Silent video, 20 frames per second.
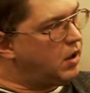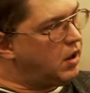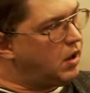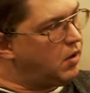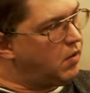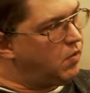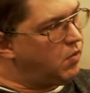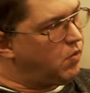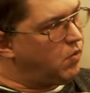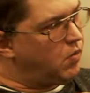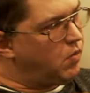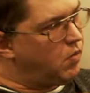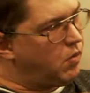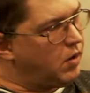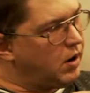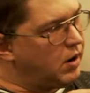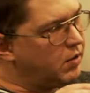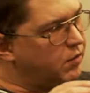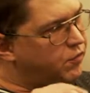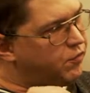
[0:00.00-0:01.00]

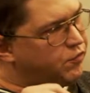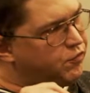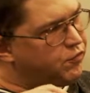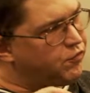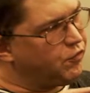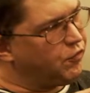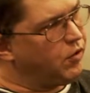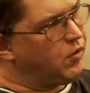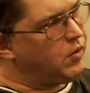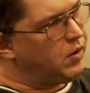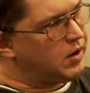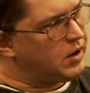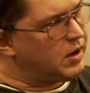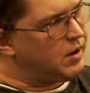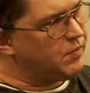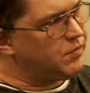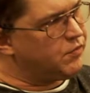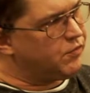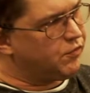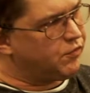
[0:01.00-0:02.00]
when it
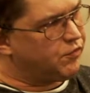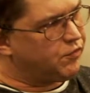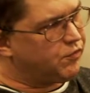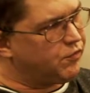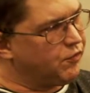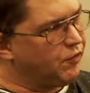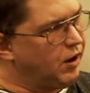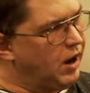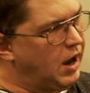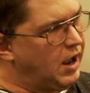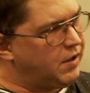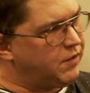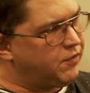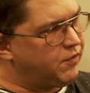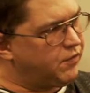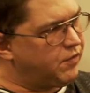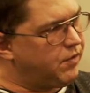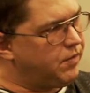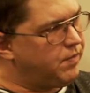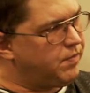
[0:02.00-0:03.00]
comes to
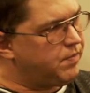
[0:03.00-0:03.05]
stress,